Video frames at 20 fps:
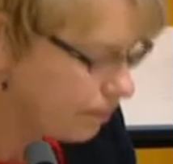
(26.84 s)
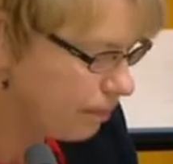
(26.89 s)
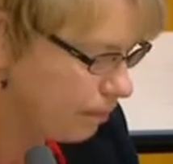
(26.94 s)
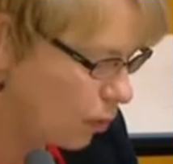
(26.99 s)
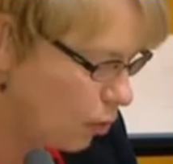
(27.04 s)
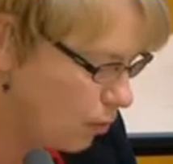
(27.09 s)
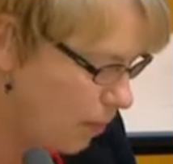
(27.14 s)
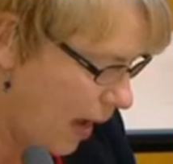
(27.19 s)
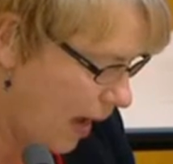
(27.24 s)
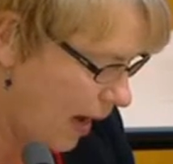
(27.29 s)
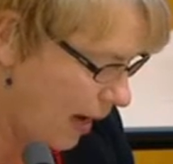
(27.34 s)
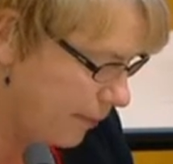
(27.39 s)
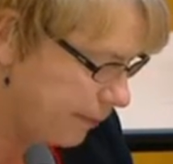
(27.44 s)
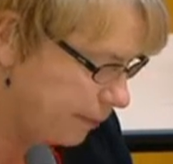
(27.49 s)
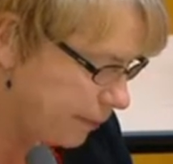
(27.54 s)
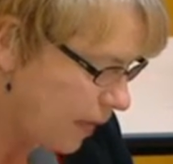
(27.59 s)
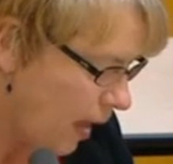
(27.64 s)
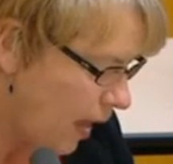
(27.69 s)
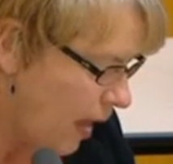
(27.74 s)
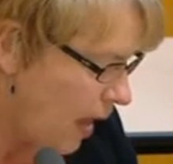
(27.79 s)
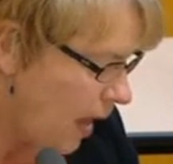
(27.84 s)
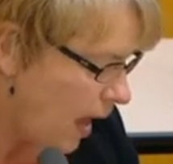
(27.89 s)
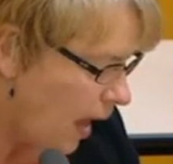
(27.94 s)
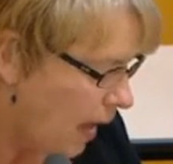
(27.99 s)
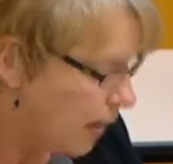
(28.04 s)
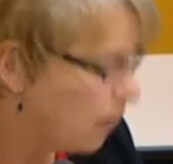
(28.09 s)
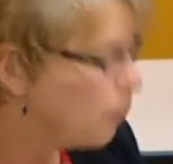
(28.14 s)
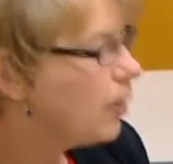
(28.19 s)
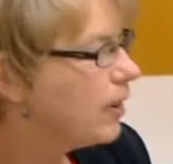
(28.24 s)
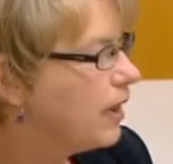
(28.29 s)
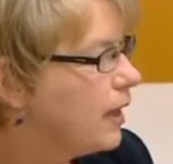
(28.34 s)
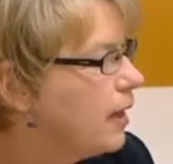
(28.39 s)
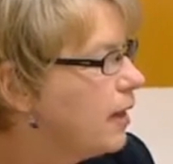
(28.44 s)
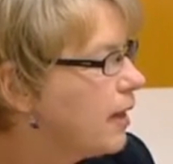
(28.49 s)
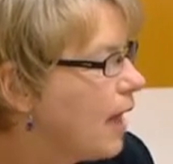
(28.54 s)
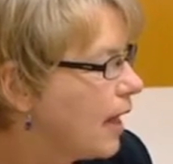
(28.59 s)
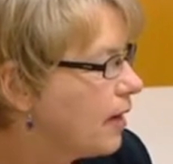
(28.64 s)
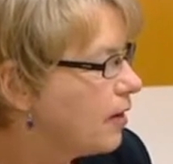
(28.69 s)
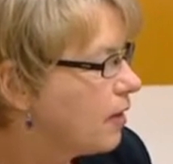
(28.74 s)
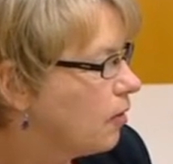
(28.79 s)
Ballpark. And within
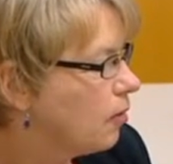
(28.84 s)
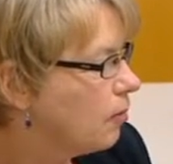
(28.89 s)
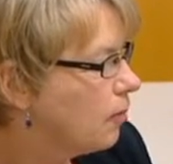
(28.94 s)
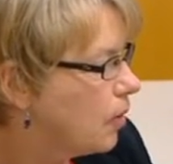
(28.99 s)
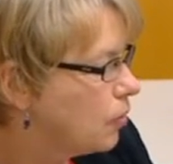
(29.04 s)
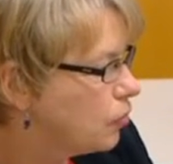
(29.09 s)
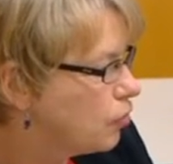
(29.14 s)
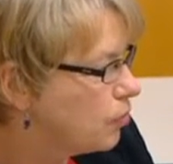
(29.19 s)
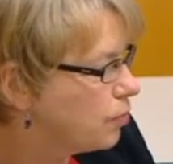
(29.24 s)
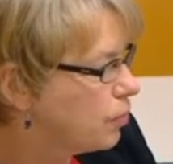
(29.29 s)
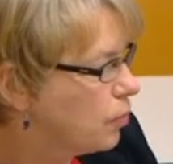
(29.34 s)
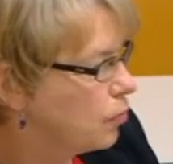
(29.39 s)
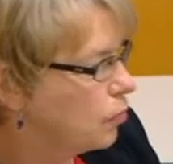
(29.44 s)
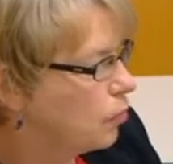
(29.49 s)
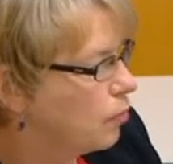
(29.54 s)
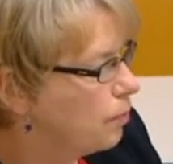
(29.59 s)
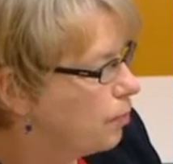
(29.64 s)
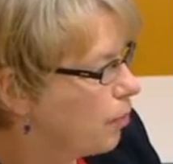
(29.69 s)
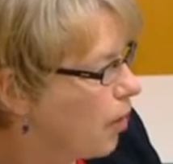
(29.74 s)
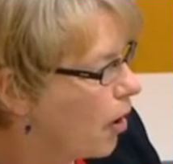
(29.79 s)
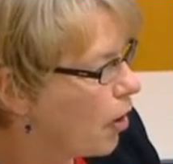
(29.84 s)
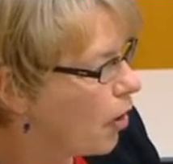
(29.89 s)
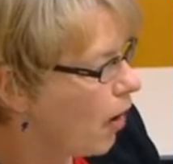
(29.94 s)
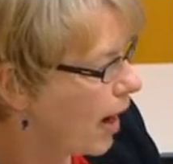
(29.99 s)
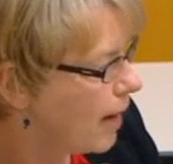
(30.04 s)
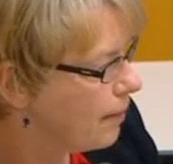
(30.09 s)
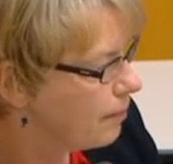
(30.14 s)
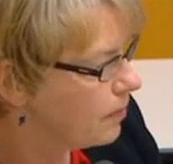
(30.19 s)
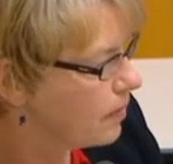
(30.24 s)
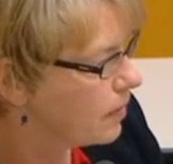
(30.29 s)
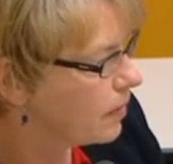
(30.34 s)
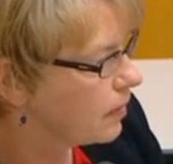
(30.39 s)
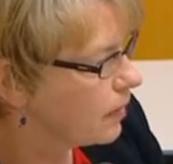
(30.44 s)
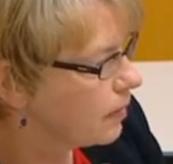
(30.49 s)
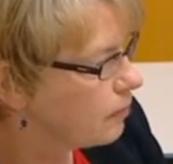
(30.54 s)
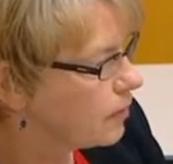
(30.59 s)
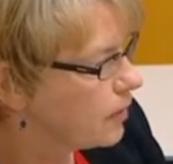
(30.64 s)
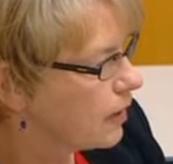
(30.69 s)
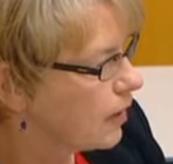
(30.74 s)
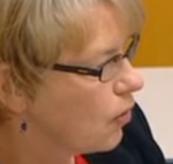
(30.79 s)
that, there are multiple programs, is
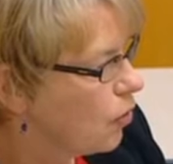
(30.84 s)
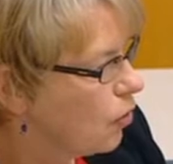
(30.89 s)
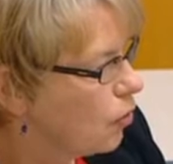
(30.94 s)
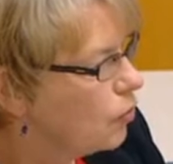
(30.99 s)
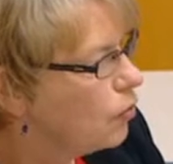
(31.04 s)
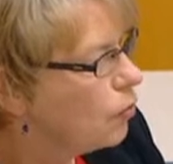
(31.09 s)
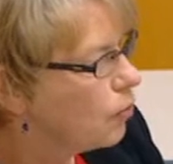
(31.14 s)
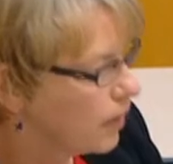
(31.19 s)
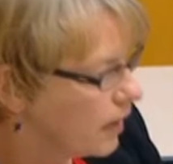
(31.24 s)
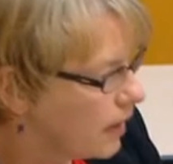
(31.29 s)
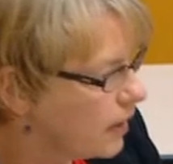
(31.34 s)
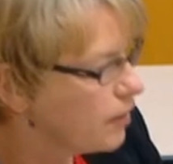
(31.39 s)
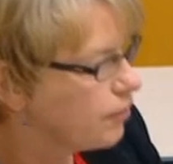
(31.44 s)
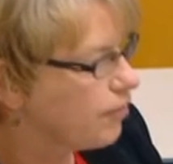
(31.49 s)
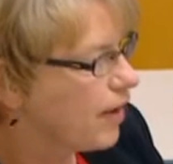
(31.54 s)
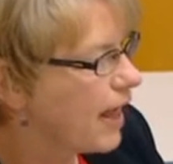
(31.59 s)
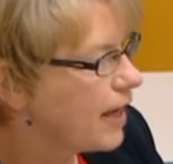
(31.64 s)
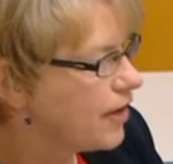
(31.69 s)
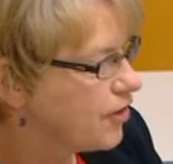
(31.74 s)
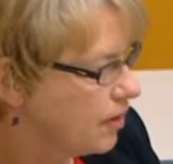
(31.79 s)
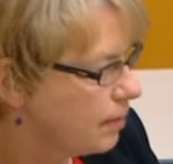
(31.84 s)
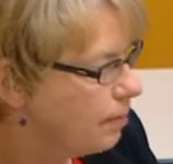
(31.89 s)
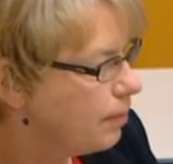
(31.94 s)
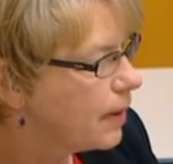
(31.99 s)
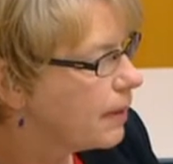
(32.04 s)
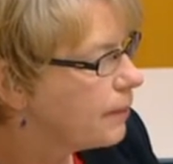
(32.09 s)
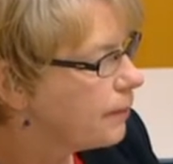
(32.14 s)
that what they're called, within the flagship?